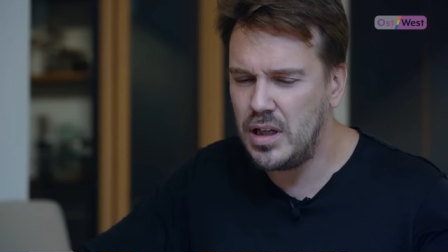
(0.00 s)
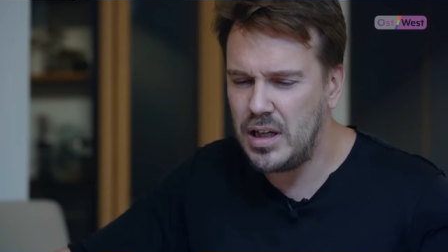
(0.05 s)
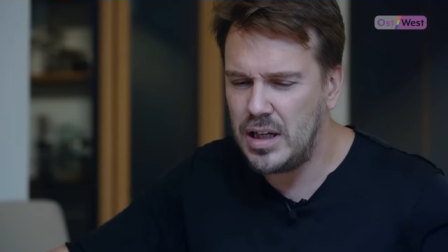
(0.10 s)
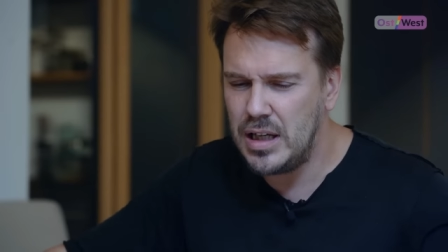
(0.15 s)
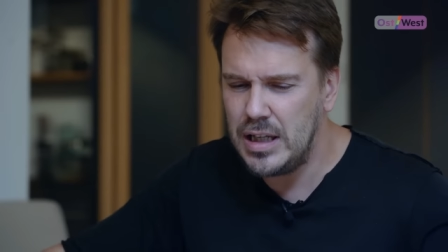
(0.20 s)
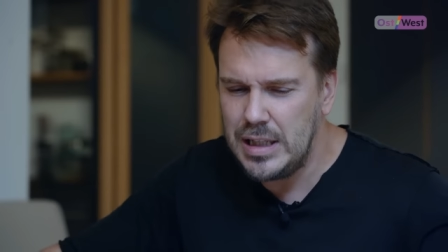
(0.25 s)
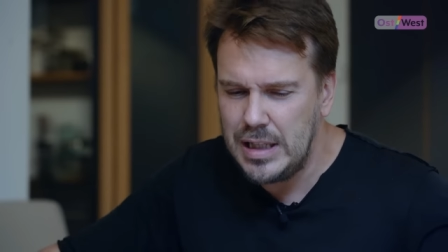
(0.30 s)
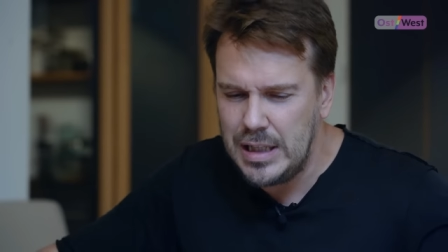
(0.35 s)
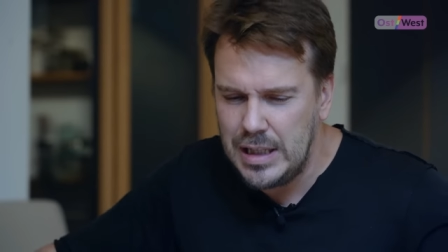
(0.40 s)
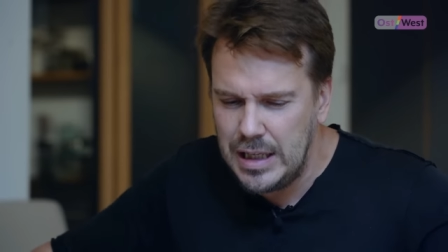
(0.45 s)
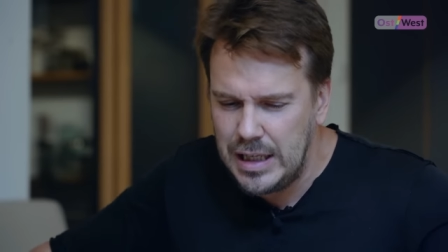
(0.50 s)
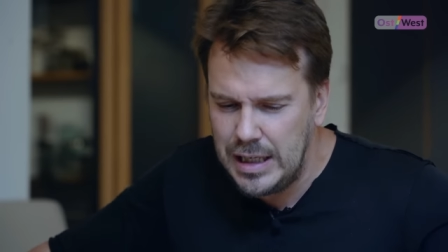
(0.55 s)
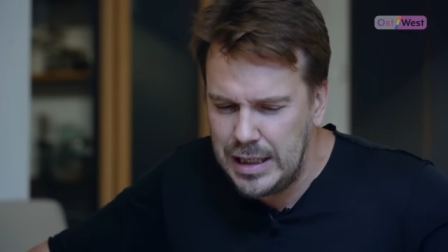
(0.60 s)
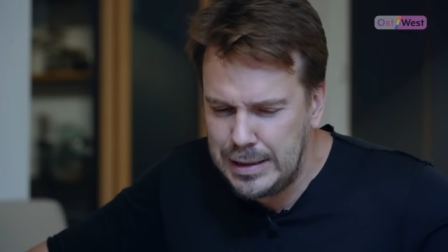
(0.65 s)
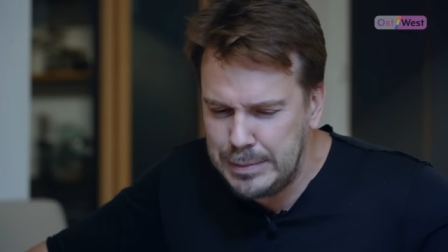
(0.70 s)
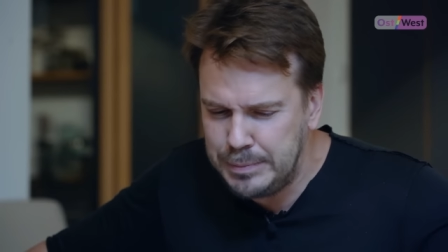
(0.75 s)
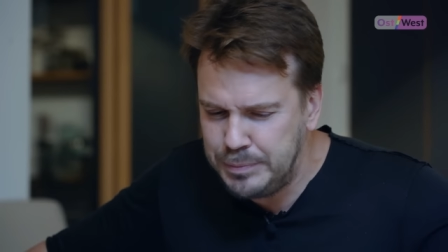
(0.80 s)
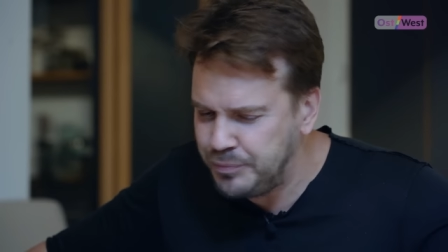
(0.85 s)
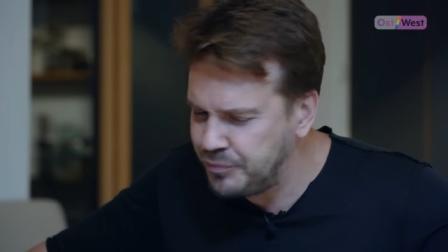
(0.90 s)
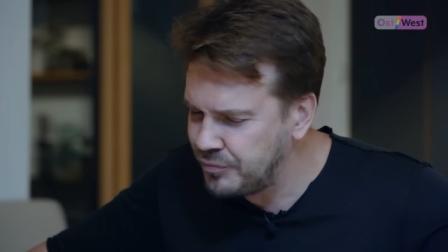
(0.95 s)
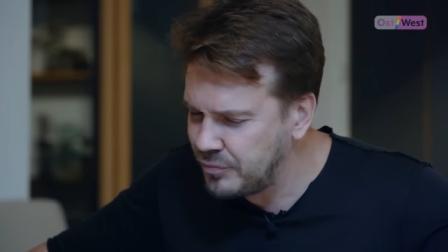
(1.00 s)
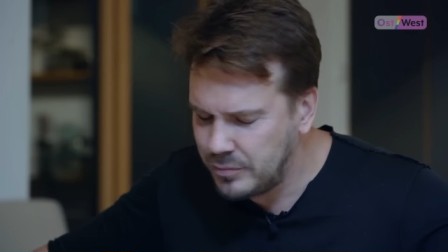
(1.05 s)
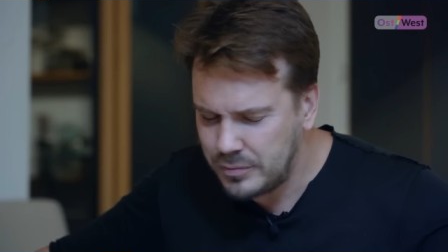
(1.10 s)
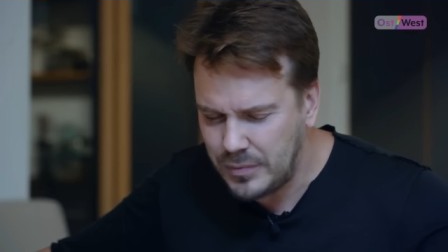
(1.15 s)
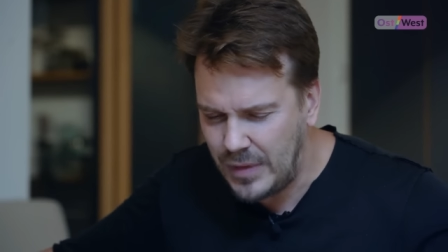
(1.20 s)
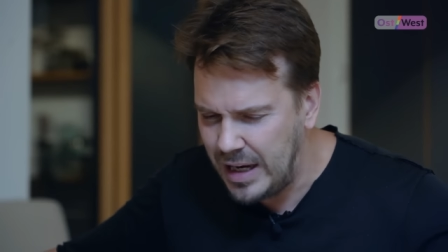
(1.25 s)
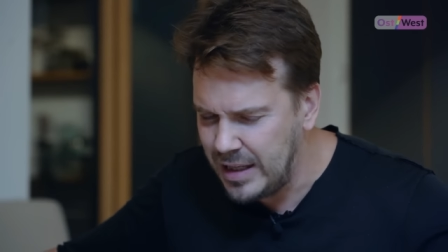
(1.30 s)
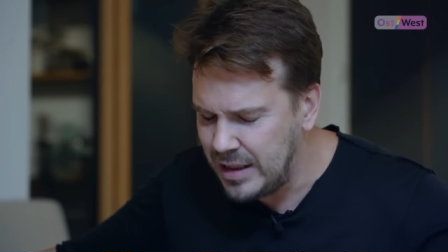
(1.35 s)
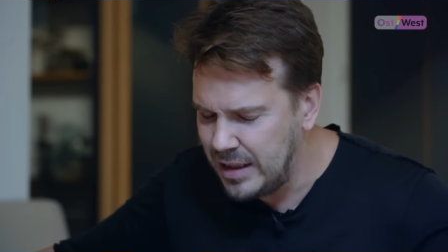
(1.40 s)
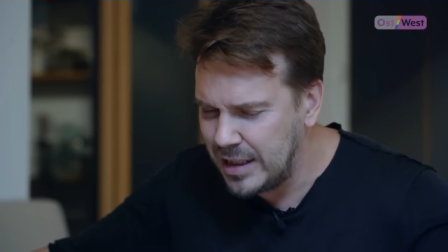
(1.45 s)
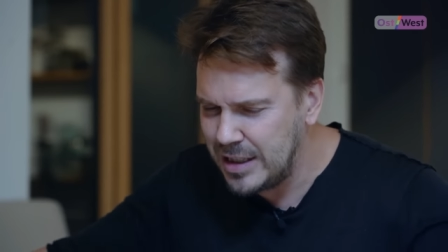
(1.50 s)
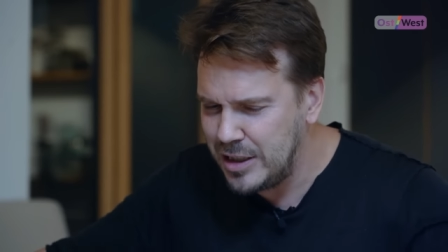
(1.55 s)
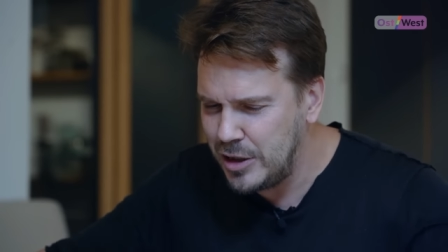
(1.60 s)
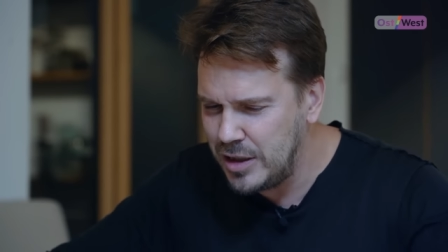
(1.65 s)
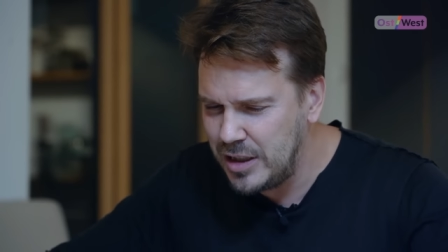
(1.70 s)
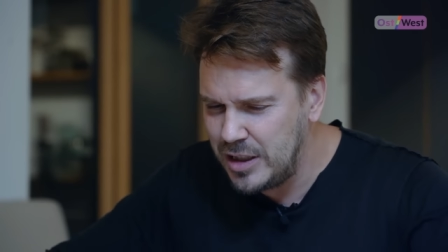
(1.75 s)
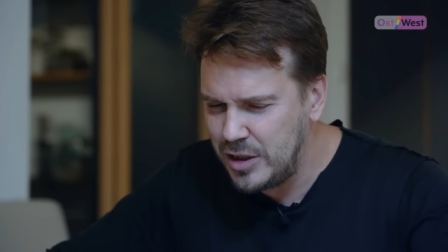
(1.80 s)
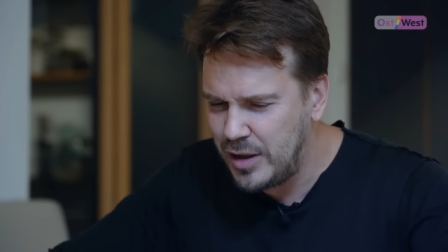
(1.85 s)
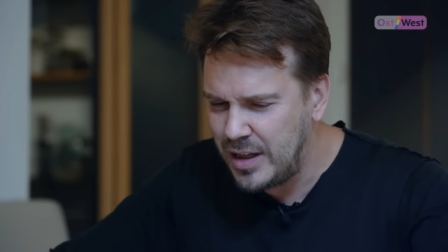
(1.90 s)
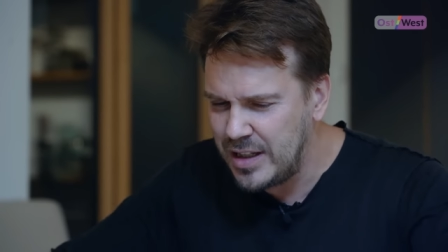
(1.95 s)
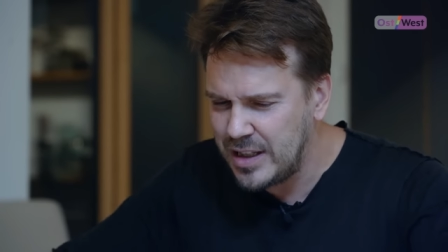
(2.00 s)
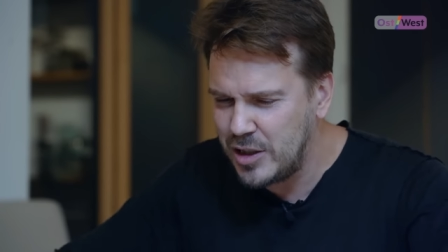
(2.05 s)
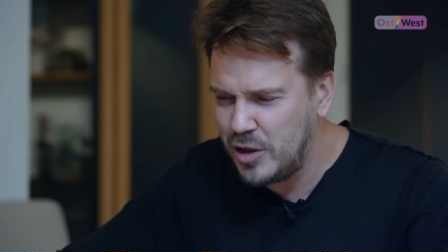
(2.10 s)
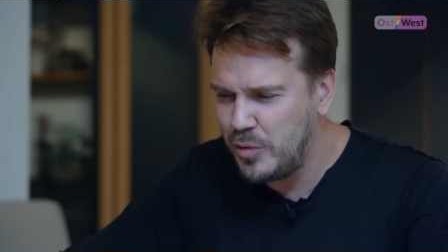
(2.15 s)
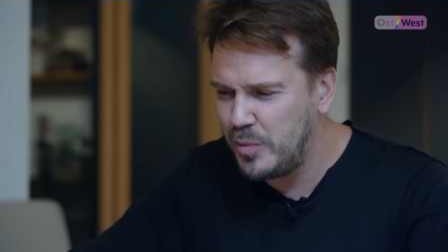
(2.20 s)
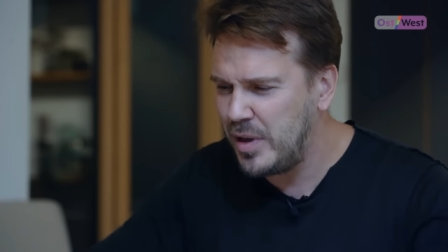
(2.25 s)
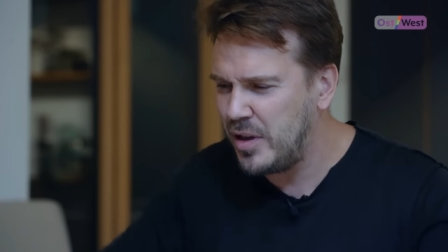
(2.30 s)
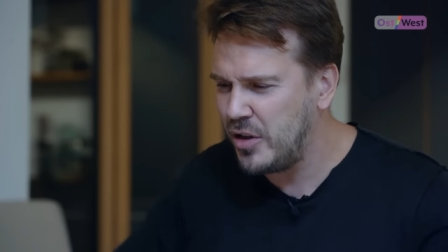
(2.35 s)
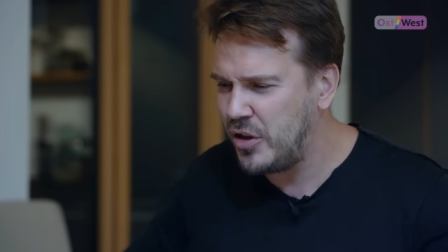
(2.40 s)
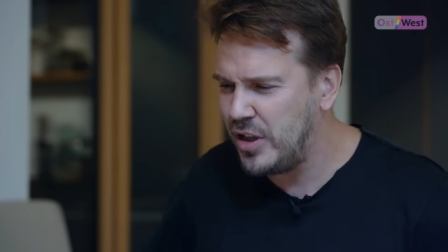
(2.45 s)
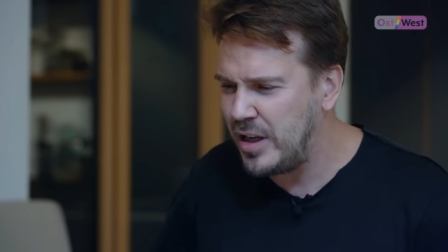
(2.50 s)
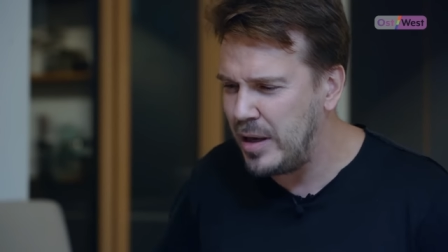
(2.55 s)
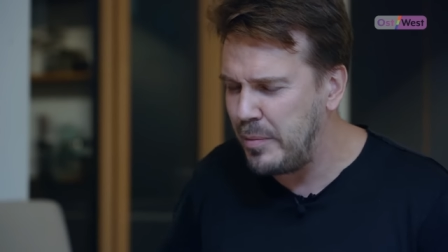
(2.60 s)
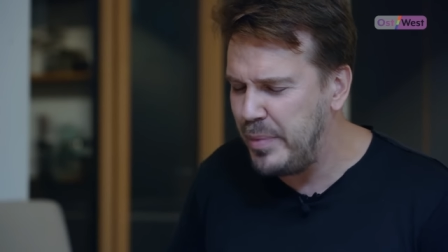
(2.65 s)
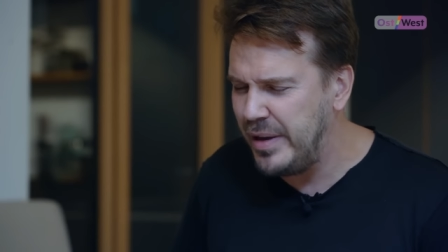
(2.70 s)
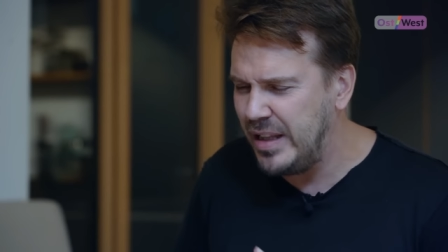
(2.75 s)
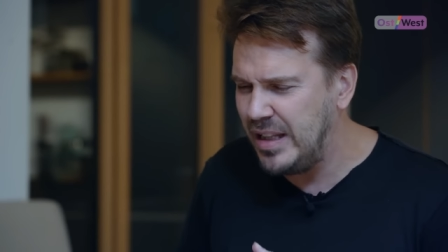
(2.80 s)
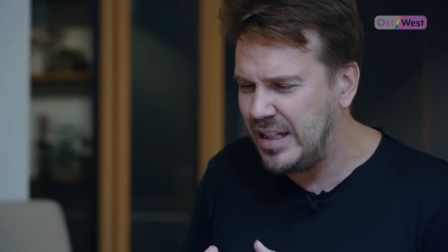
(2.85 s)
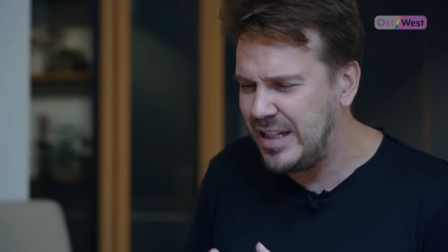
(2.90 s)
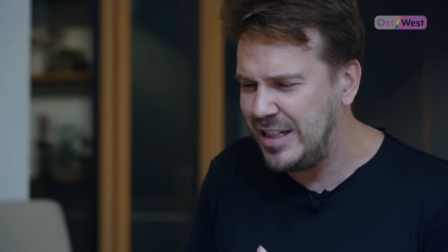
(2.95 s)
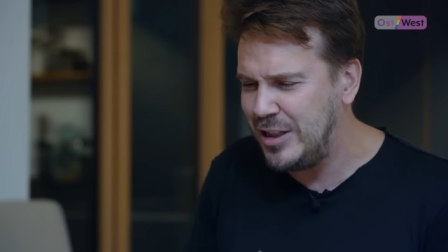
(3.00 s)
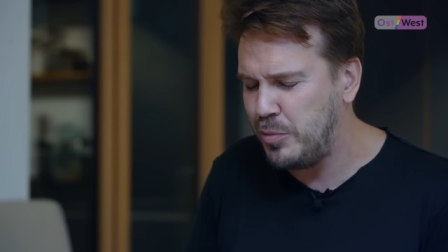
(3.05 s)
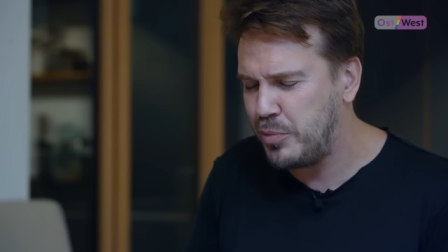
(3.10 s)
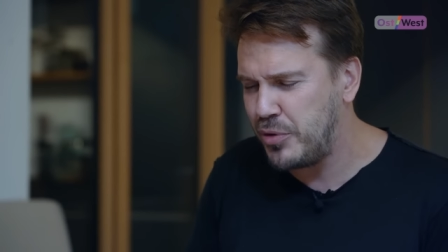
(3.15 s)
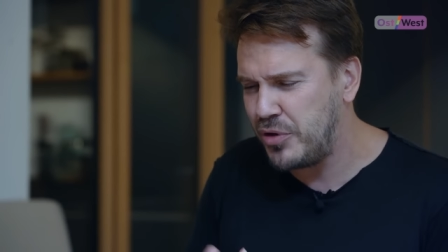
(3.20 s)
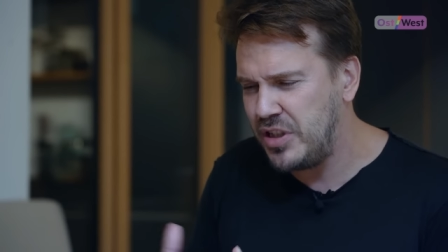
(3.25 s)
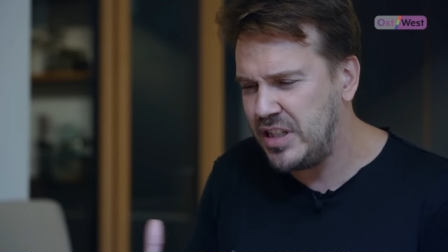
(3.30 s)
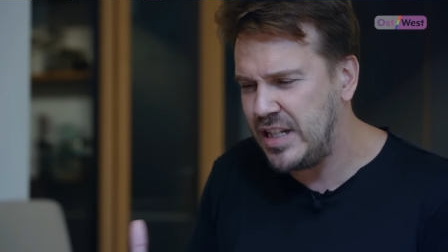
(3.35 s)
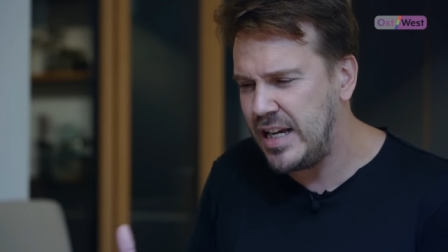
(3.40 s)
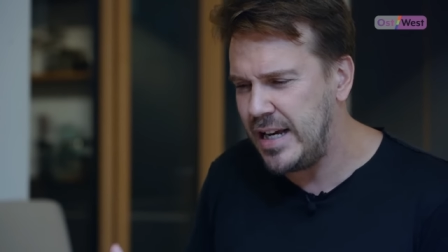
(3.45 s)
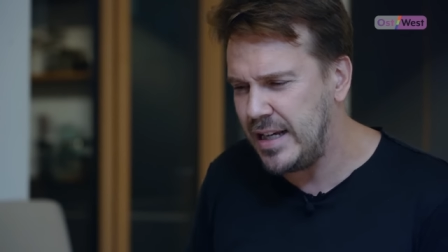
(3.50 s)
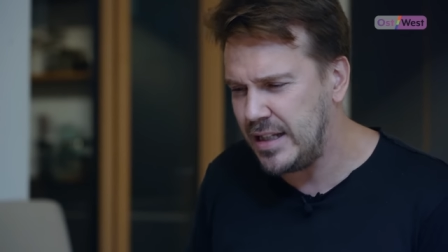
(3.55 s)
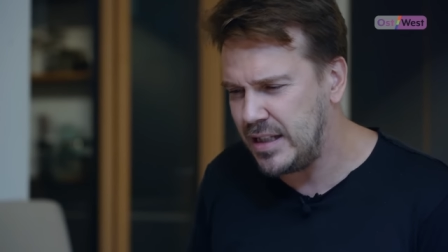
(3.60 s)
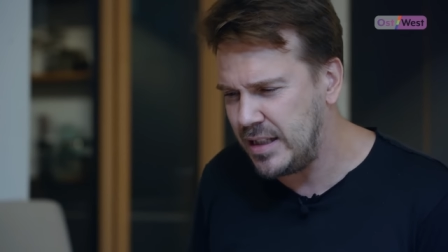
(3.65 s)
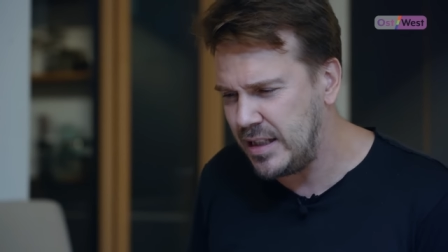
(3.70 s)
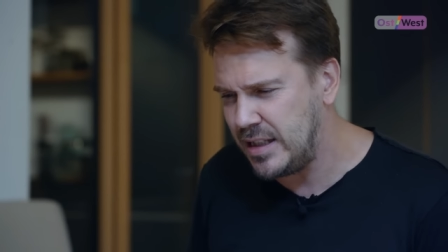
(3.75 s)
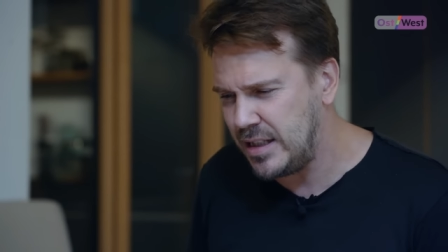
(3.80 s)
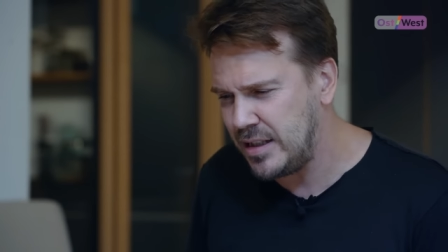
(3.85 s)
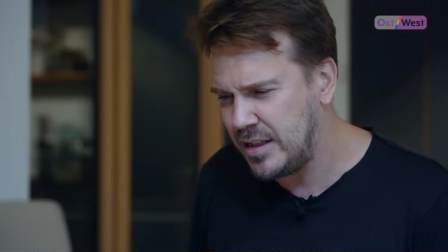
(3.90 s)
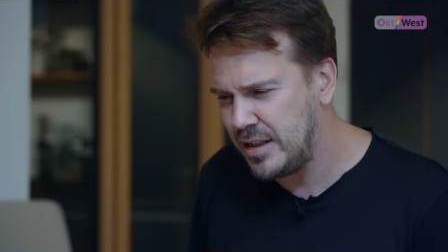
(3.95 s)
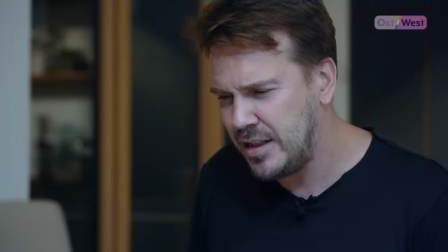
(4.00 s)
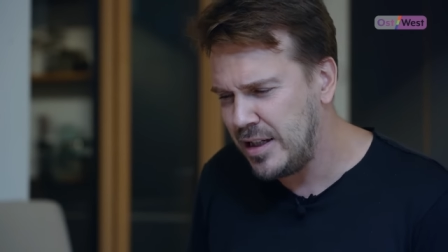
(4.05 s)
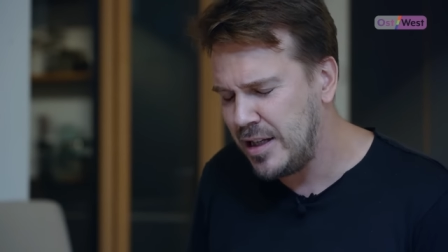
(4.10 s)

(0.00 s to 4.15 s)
uh, um, I'd like to, to ask you about the ability to protest,